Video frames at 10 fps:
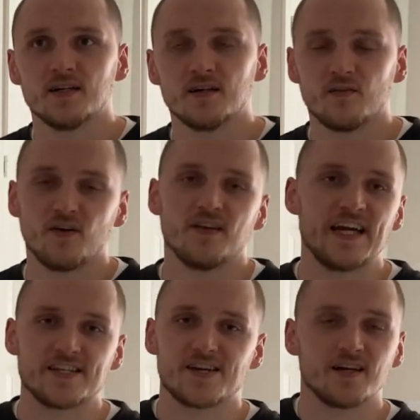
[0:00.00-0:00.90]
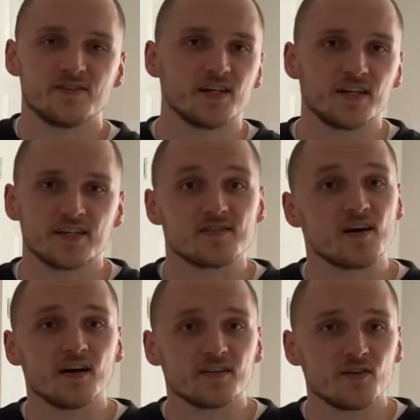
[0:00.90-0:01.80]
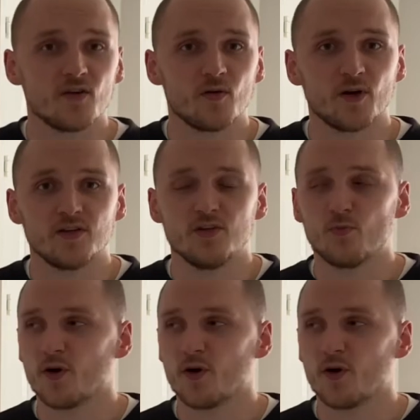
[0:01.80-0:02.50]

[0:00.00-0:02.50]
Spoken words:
I find that challenging because I don't know about you,